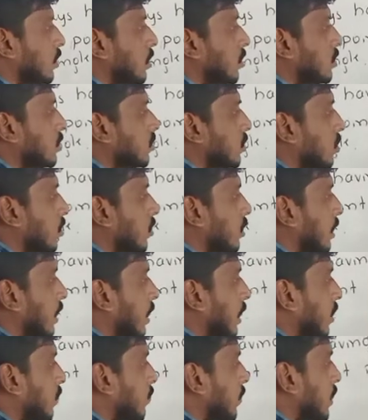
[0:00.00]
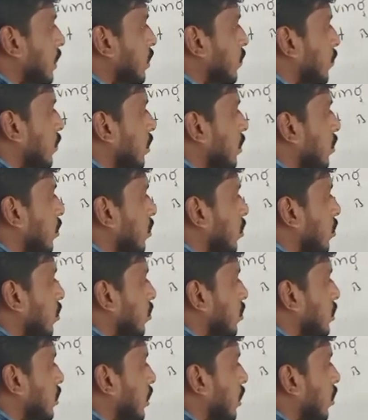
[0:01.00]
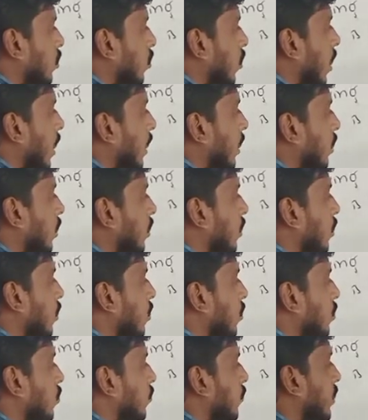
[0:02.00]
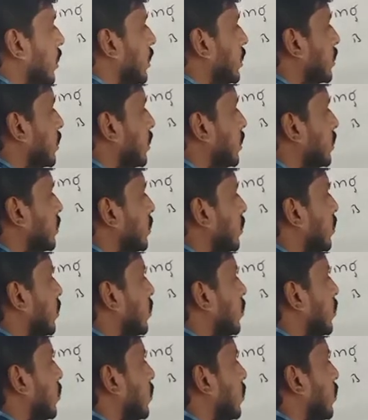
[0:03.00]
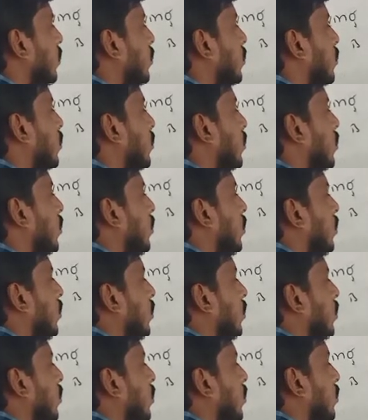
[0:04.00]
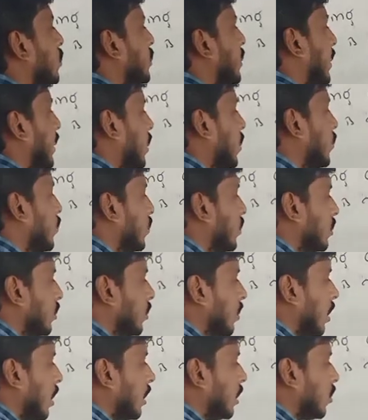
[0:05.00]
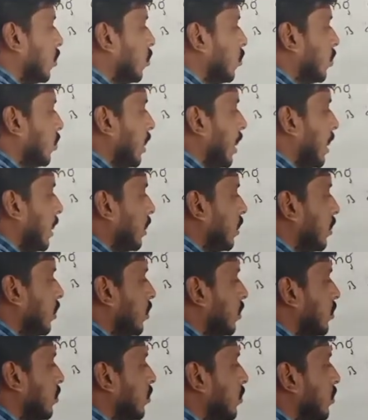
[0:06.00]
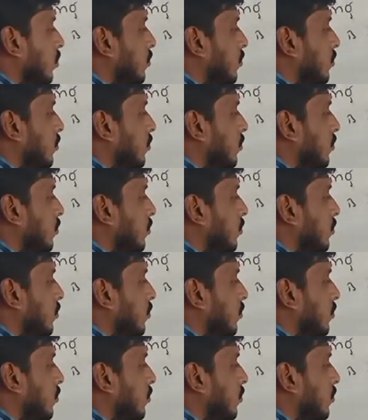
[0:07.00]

So here first one, zero angle we discussed. Second one, acute angle.